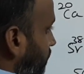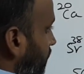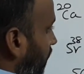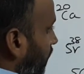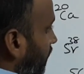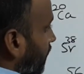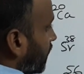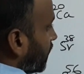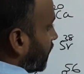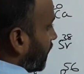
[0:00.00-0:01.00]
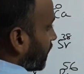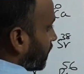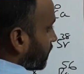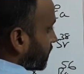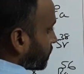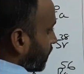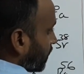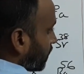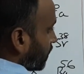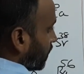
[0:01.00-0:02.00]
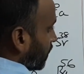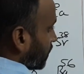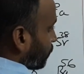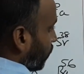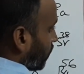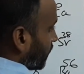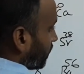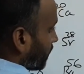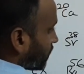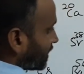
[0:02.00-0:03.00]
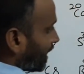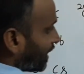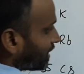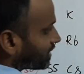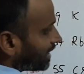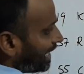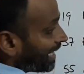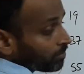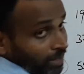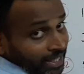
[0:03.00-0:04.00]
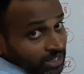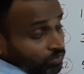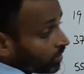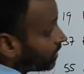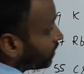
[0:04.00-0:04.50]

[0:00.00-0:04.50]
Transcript: Okay, and this one 4d because ns and n minus 1